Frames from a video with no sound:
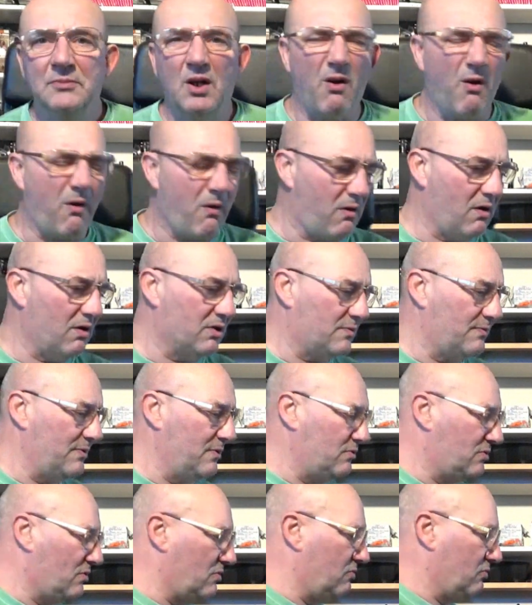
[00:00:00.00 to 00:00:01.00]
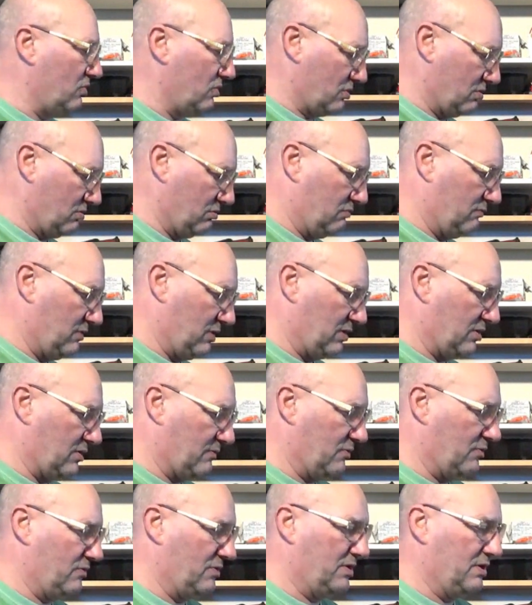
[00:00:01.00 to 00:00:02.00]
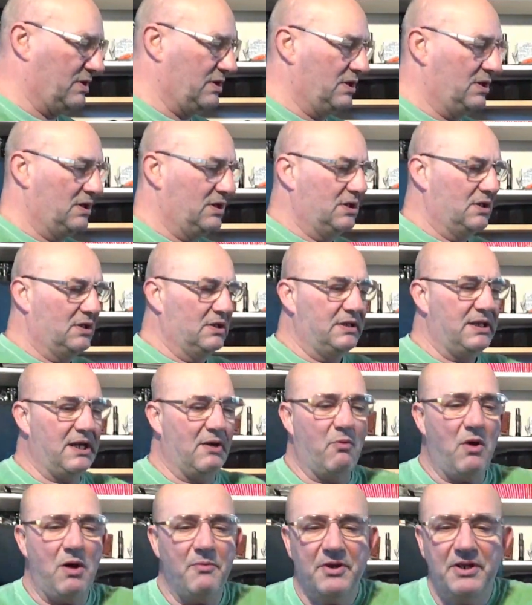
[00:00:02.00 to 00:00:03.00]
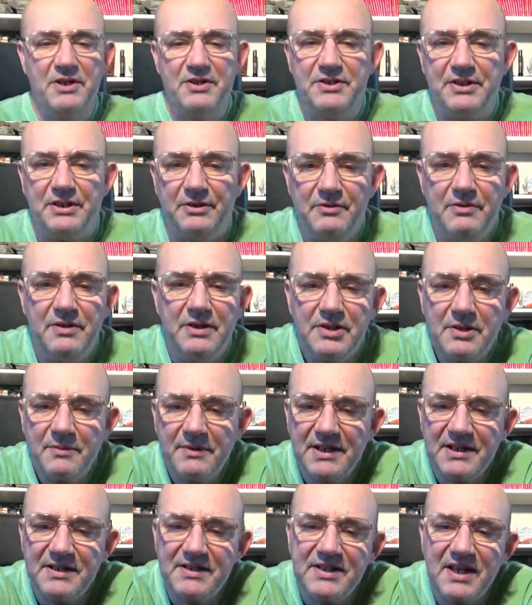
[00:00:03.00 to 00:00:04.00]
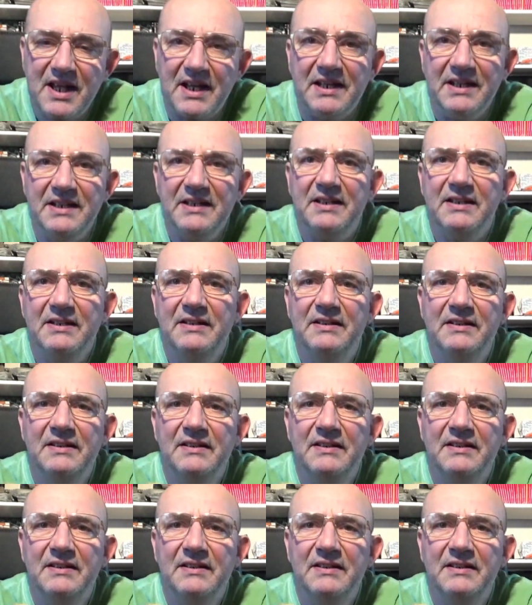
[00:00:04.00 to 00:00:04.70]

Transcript: Oh, it smells gorgeous. Yeah, what I'm going to do is I'm going to take